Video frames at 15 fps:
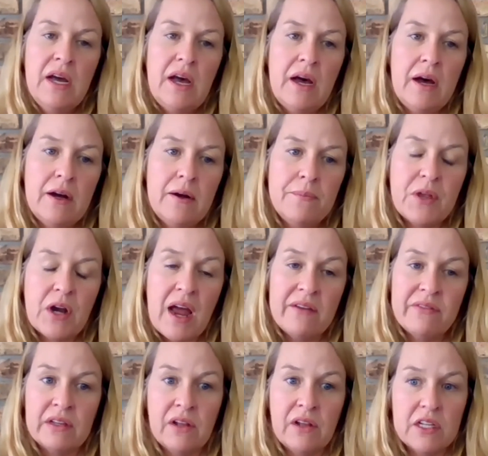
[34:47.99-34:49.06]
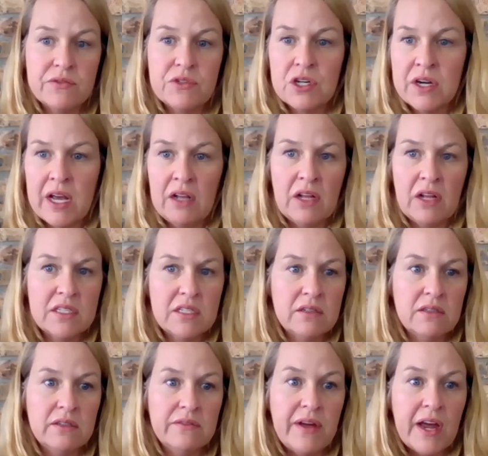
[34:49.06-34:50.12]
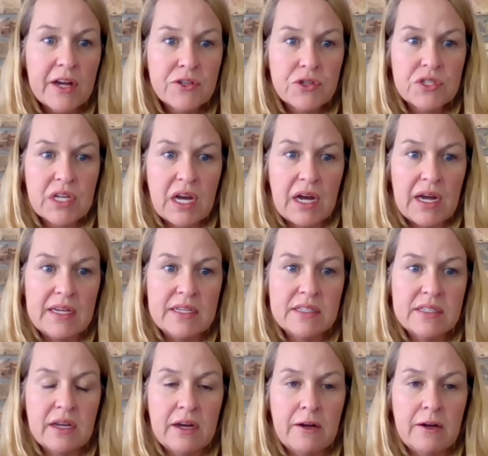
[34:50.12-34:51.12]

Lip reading: They're having lots of turnout, lots of exercise.